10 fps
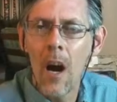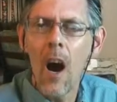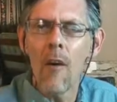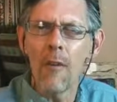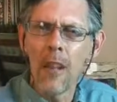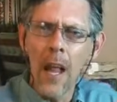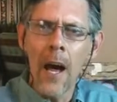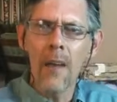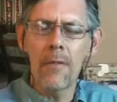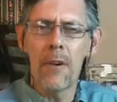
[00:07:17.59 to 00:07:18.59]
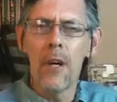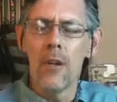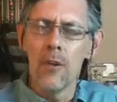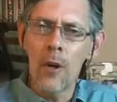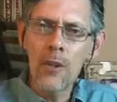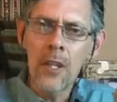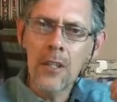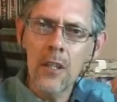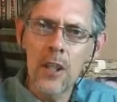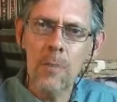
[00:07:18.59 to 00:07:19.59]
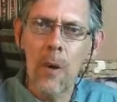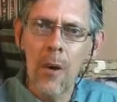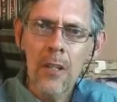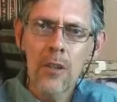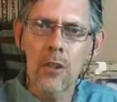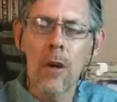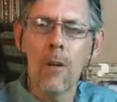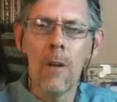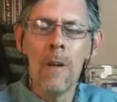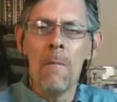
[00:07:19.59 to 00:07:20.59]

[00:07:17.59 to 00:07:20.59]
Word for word: of life, not just in spirit and soul,